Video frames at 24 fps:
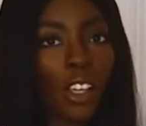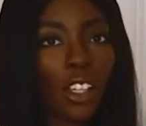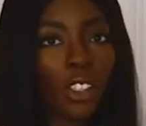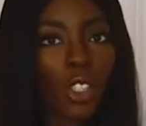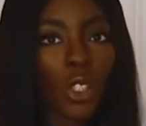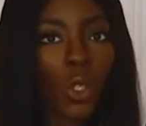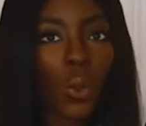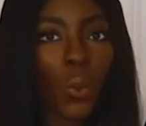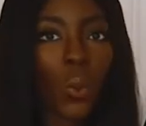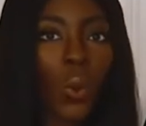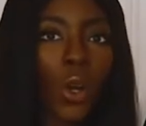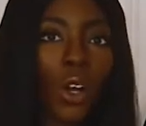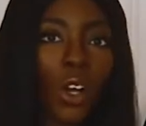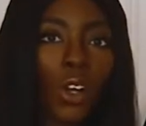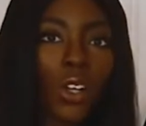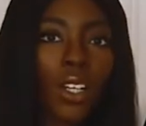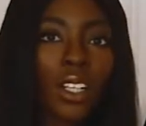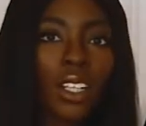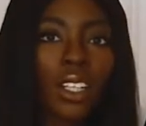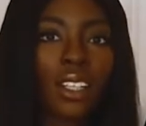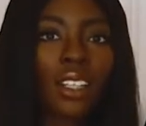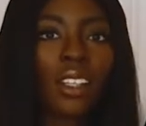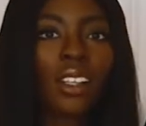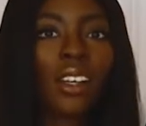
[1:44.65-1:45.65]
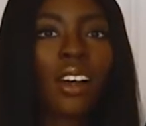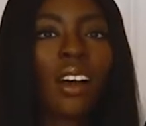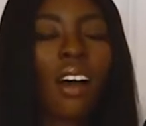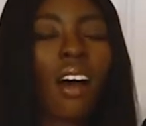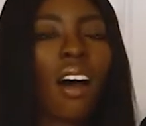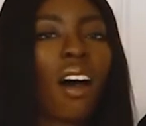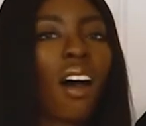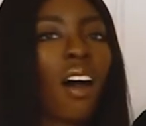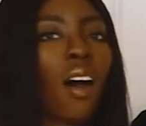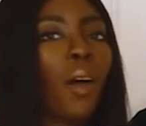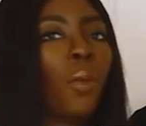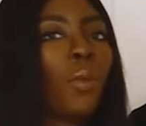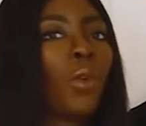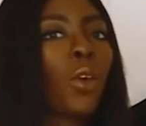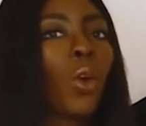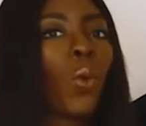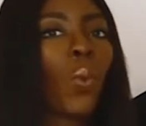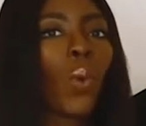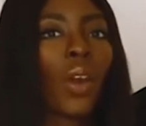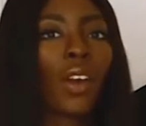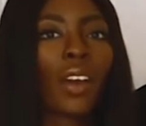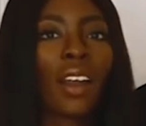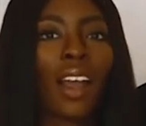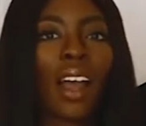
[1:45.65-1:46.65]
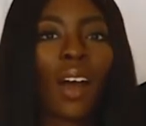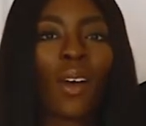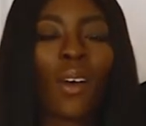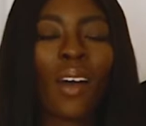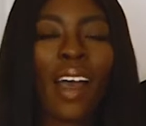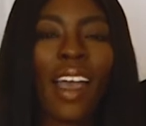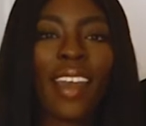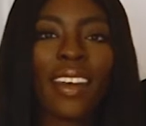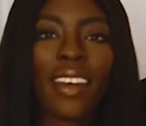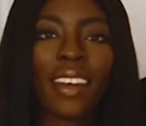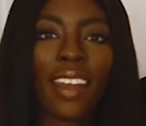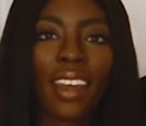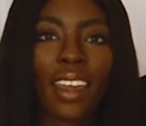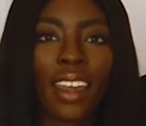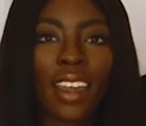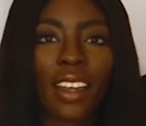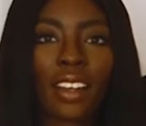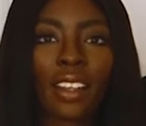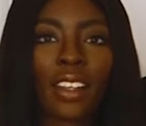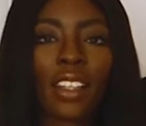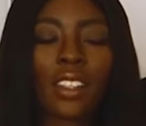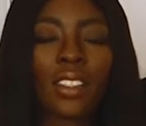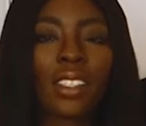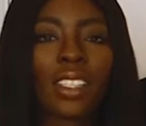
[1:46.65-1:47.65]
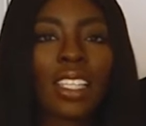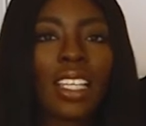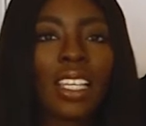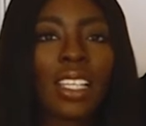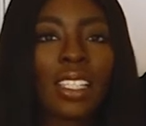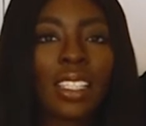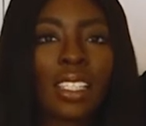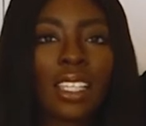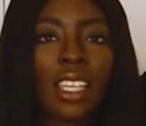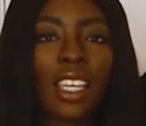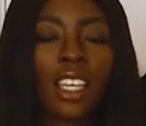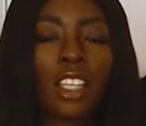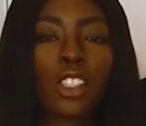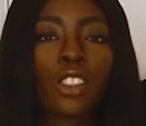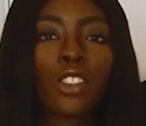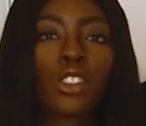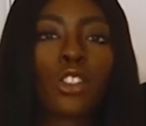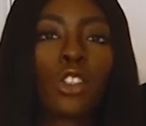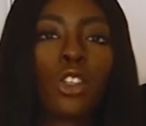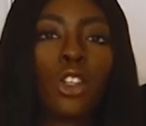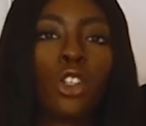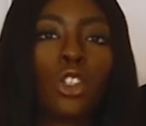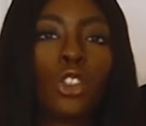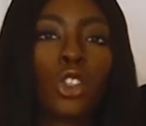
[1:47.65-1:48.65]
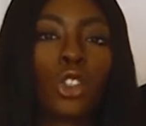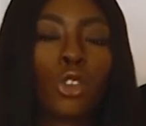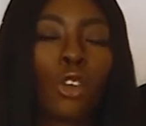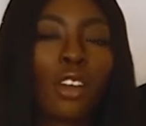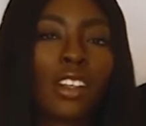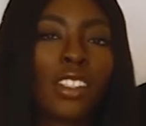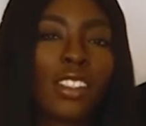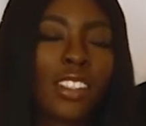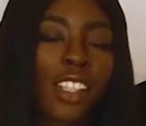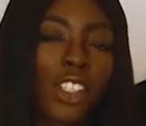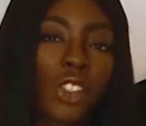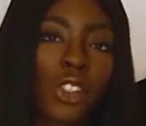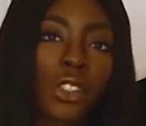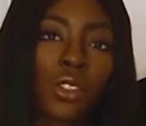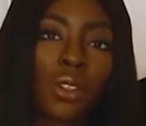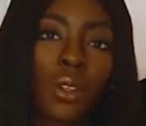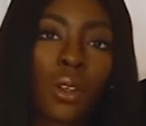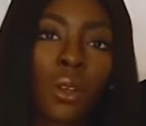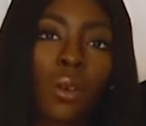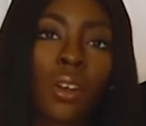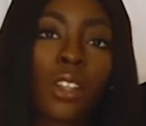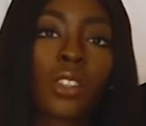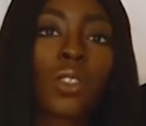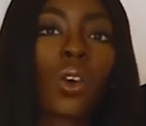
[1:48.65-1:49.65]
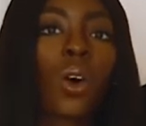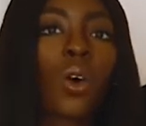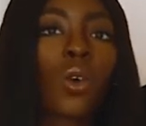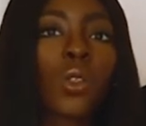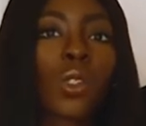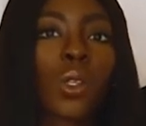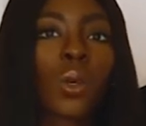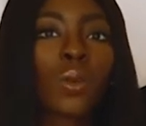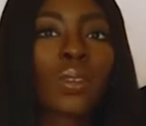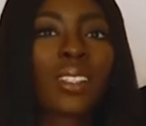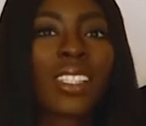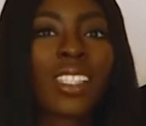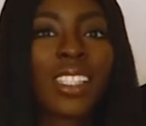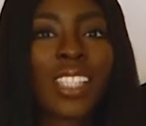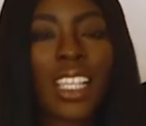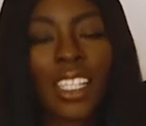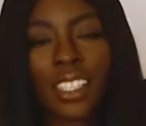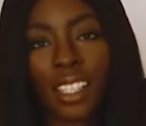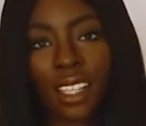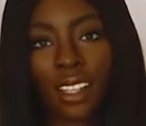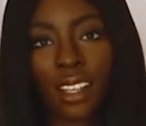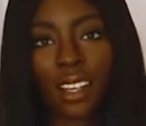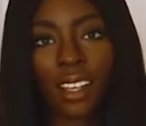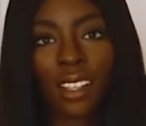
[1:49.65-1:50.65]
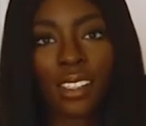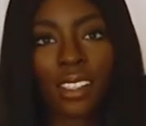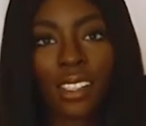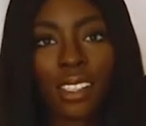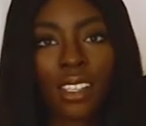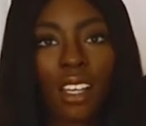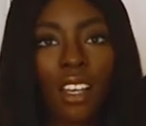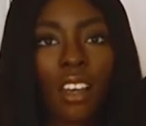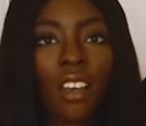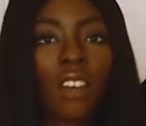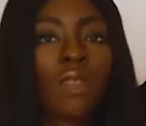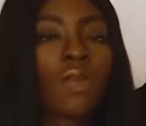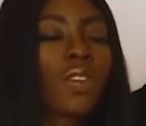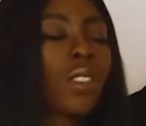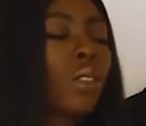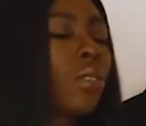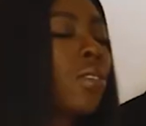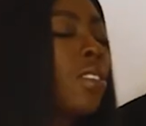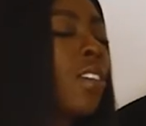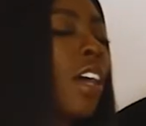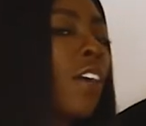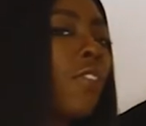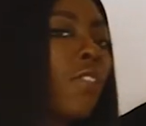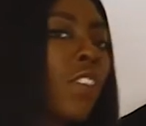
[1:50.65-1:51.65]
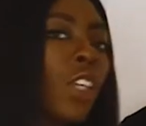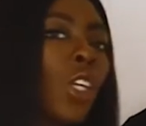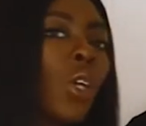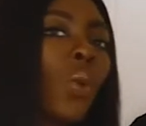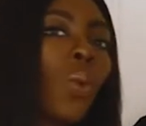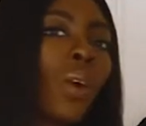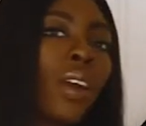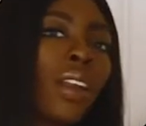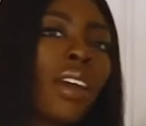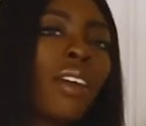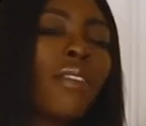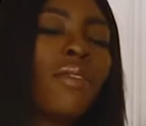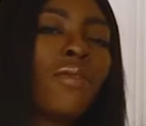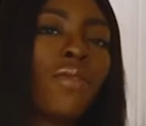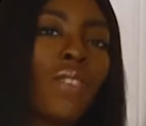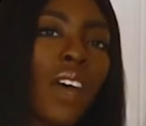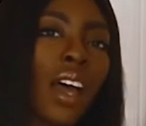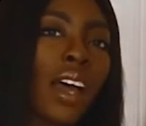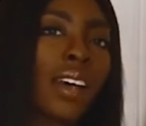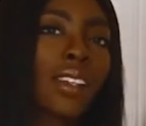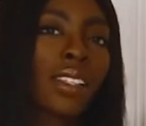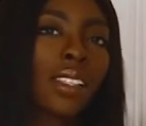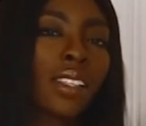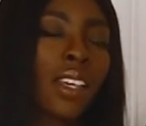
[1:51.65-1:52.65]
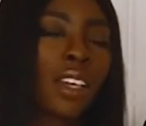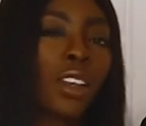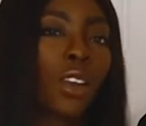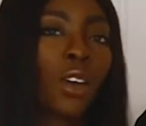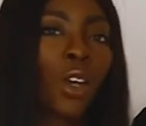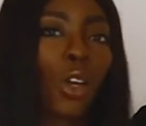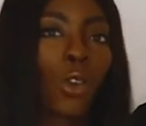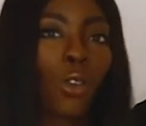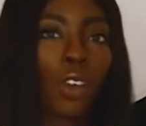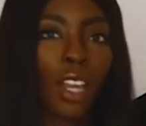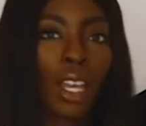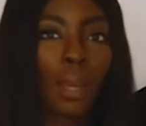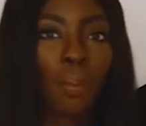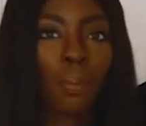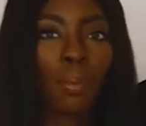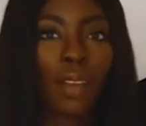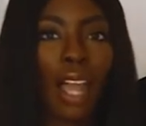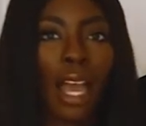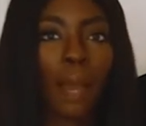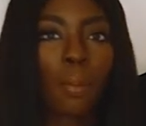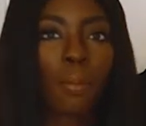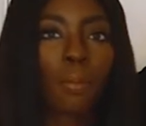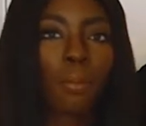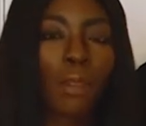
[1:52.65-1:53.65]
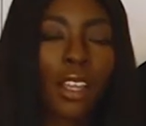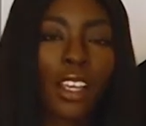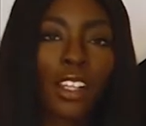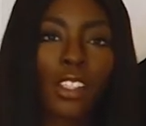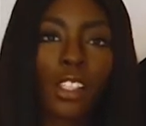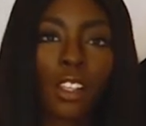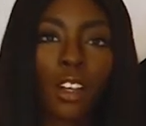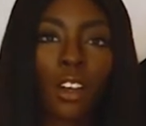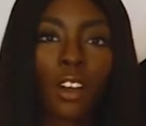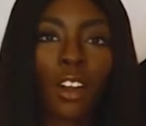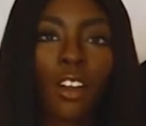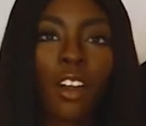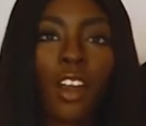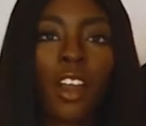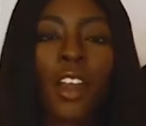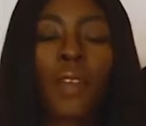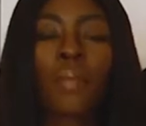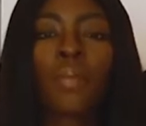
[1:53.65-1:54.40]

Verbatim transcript: it to work. Um, you can wear it out at night. It's easy. It's transitional. It's also seasonless. So definitely you want to invest in a great black blazer.